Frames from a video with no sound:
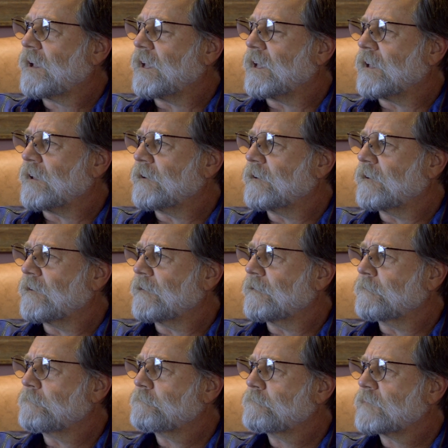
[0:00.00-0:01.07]
And
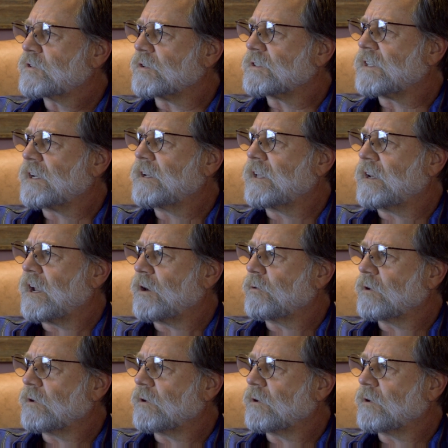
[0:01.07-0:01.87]
so Cindy and I